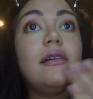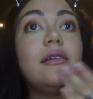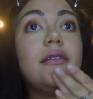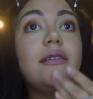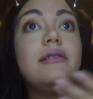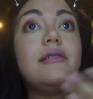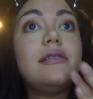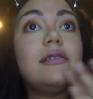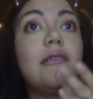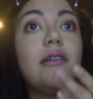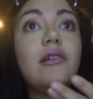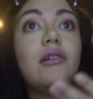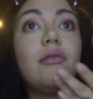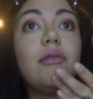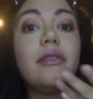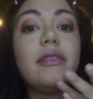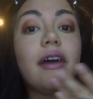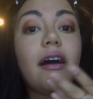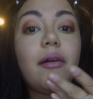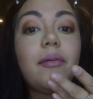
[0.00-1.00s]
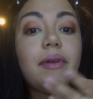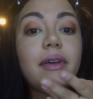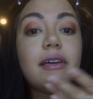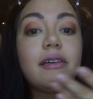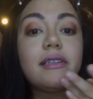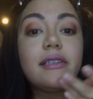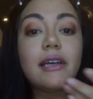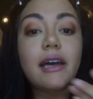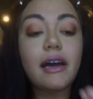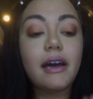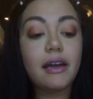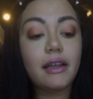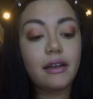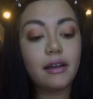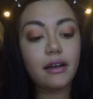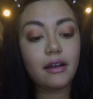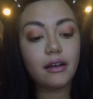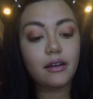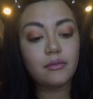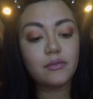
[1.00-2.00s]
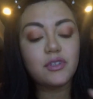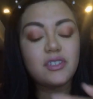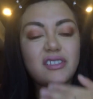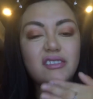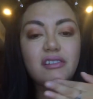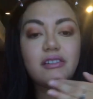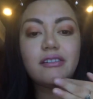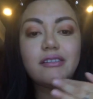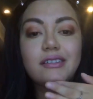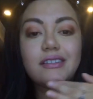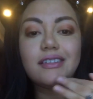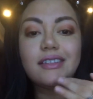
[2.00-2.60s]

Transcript: So with that being said, I'm just gonna